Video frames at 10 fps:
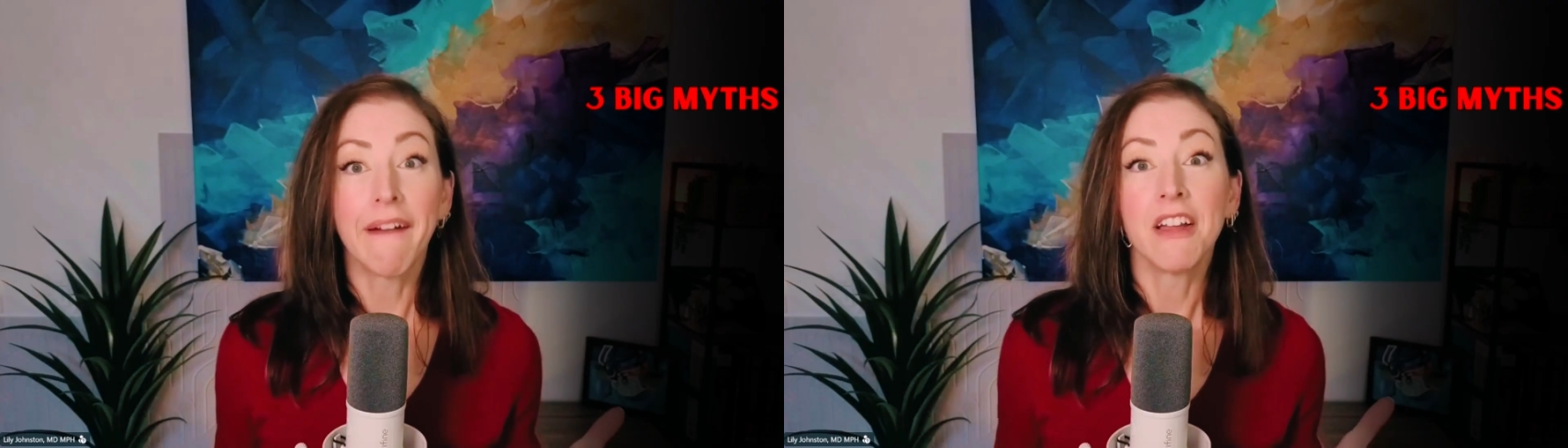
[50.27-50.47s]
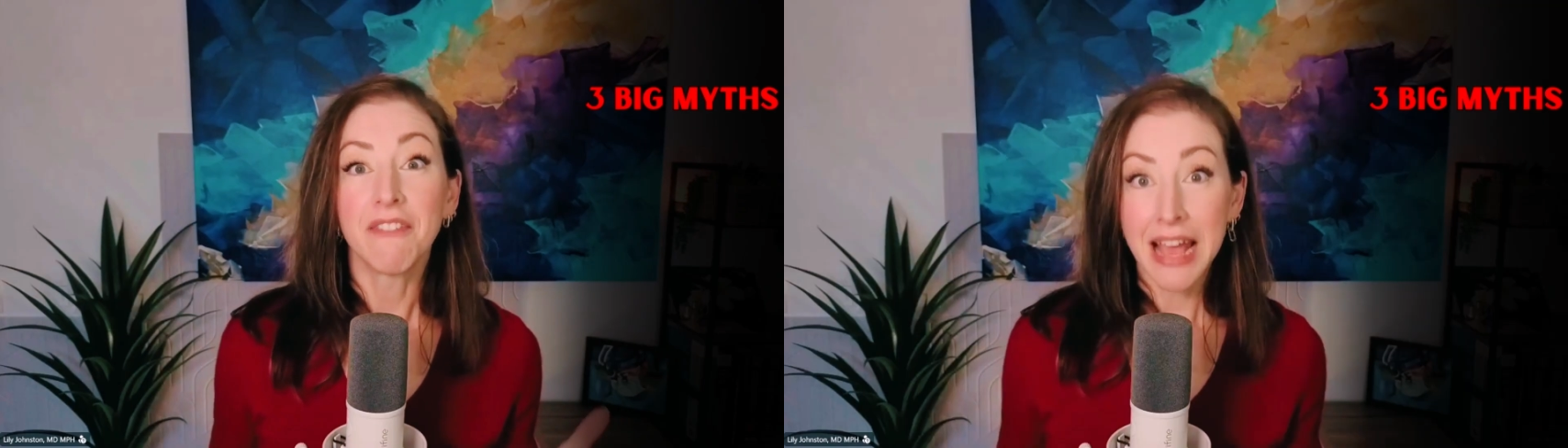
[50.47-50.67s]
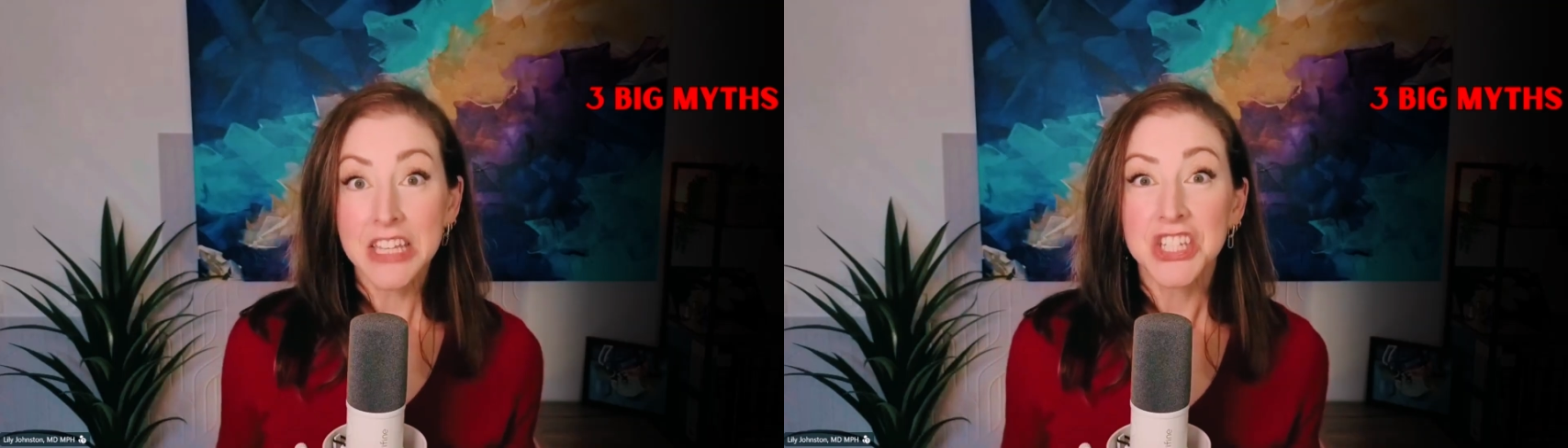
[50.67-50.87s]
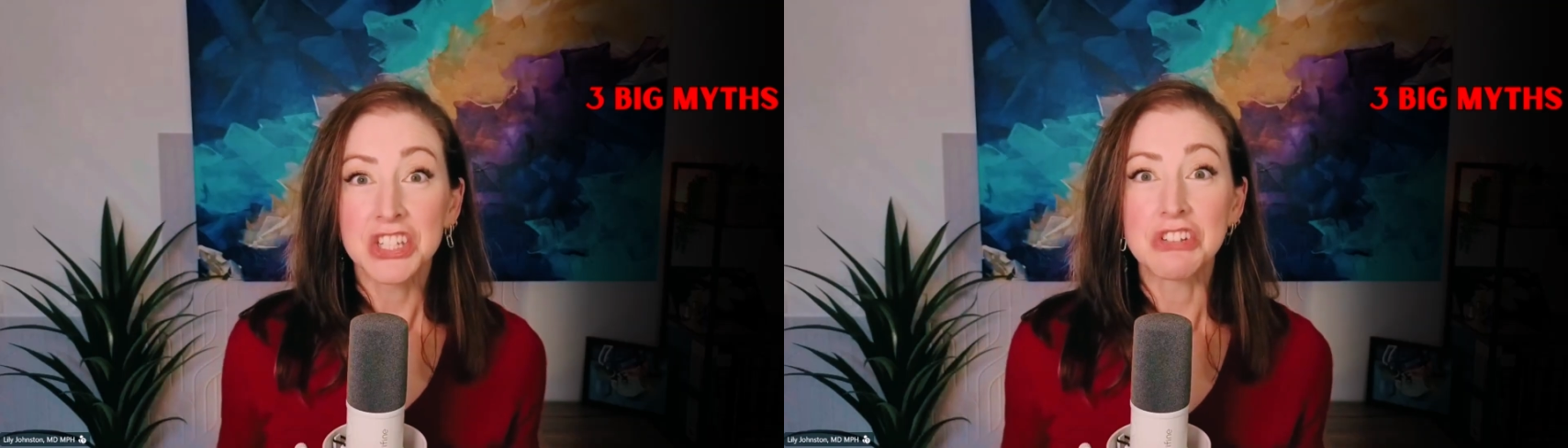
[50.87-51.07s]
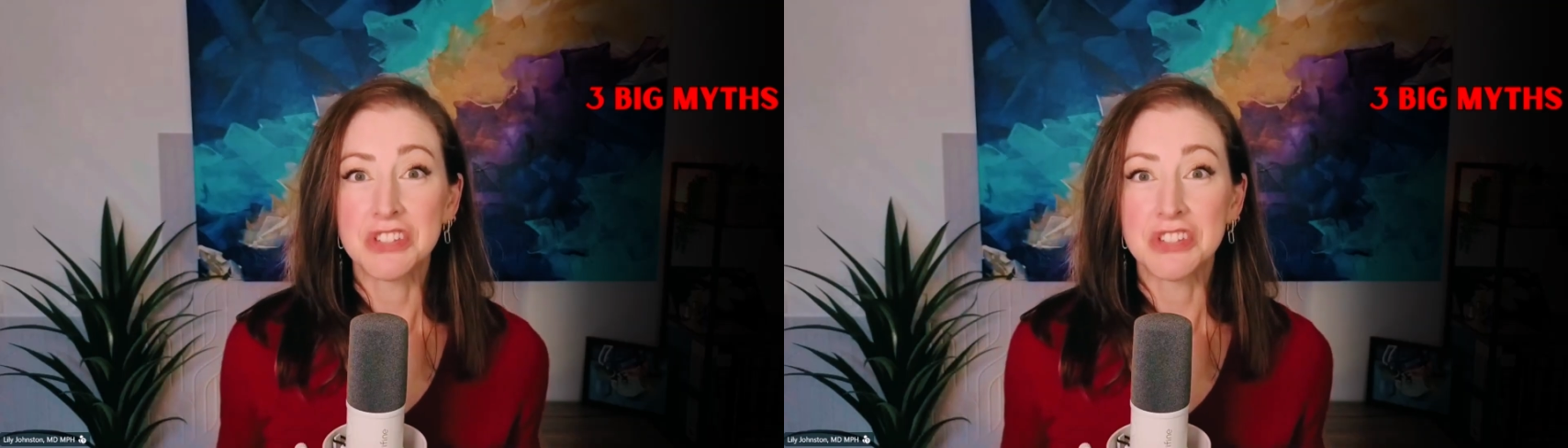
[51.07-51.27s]

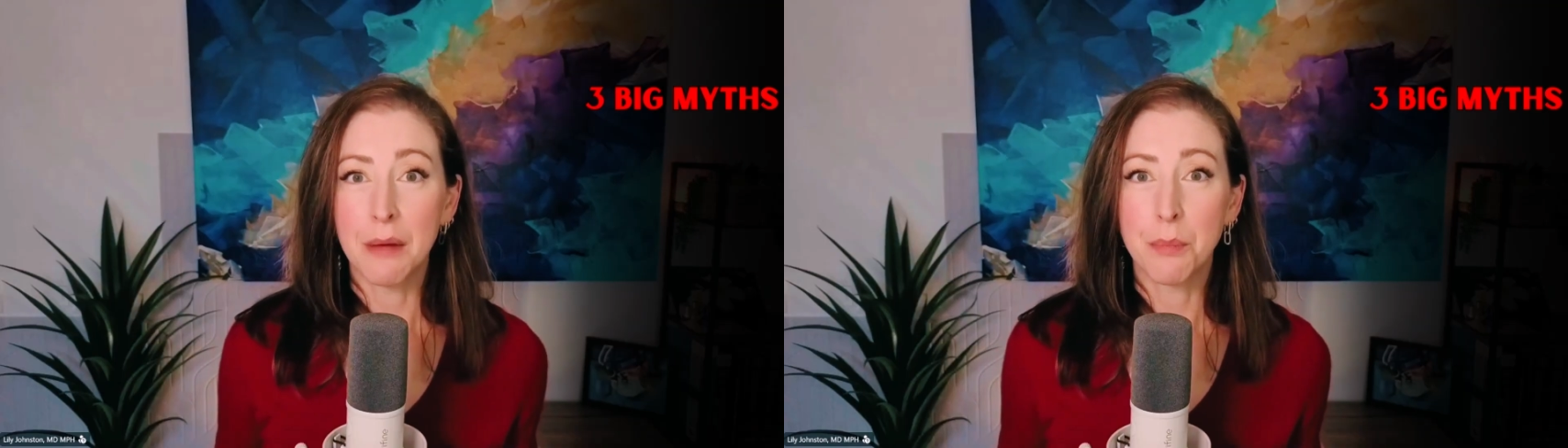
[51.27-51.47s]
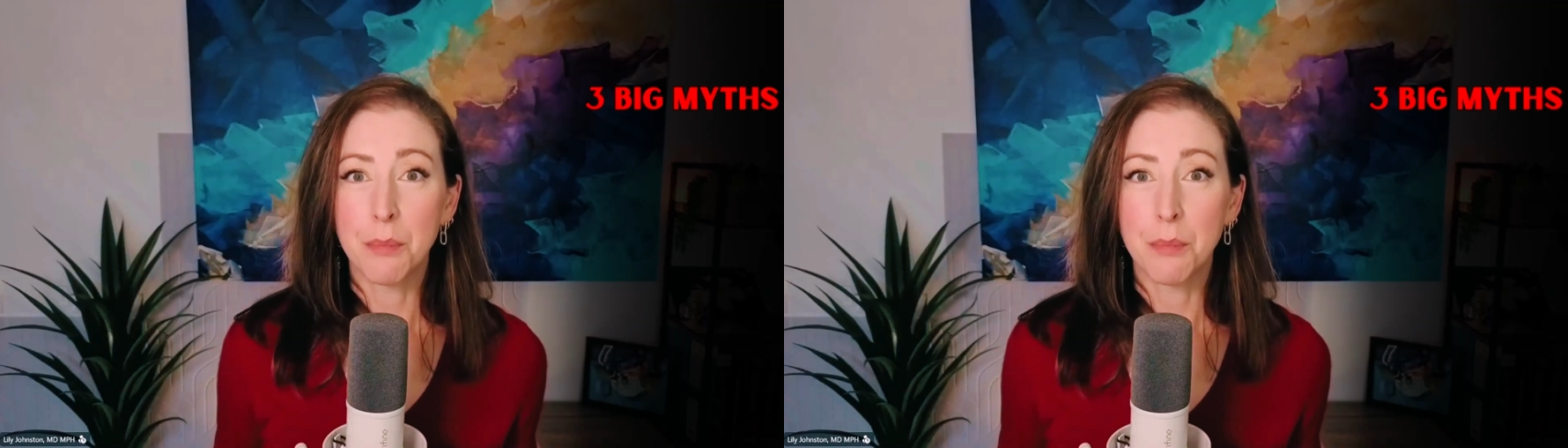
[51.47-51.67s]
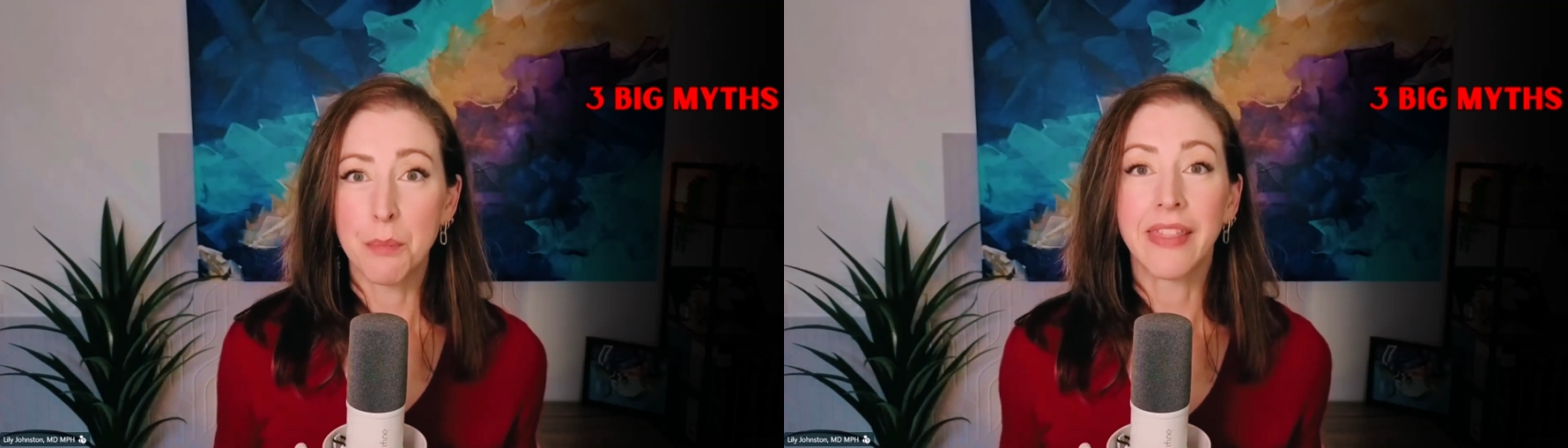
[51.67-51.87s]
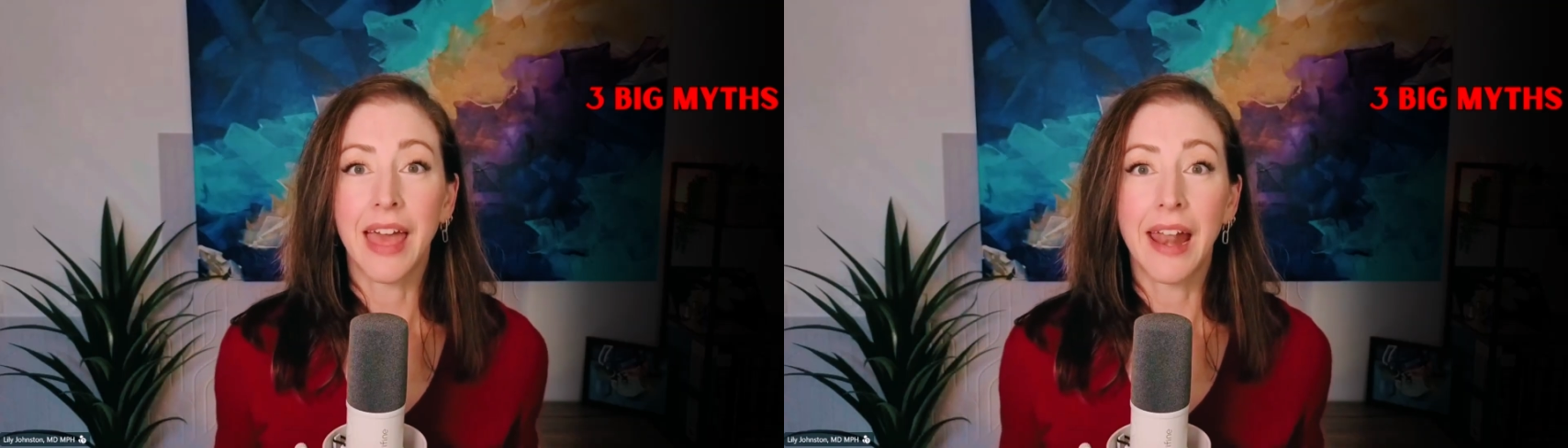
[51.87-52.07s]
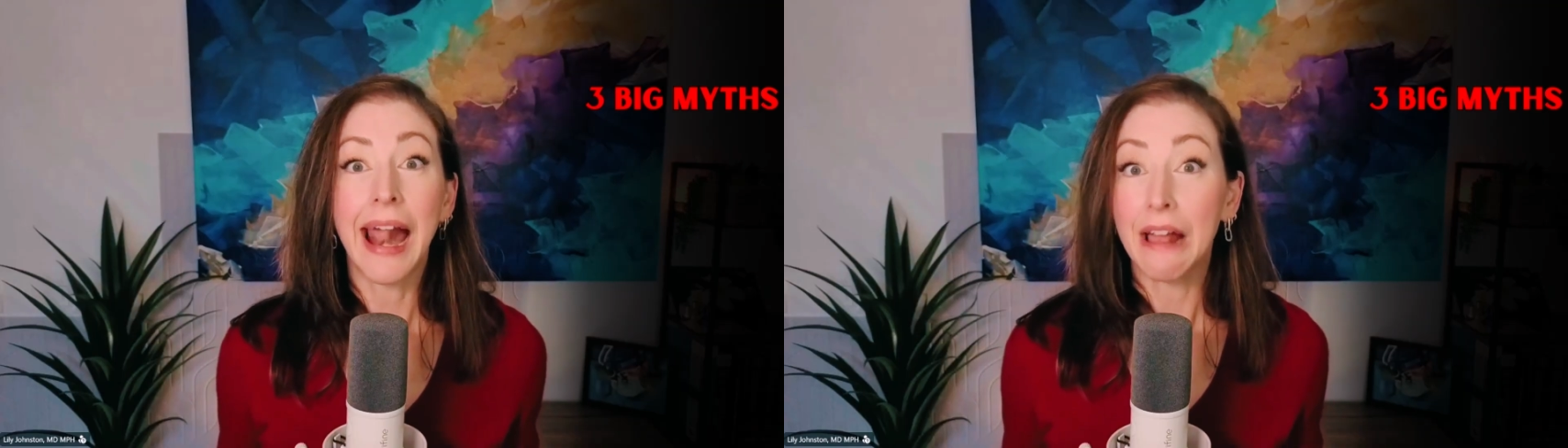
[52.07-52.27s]
cardiovascular standpoint that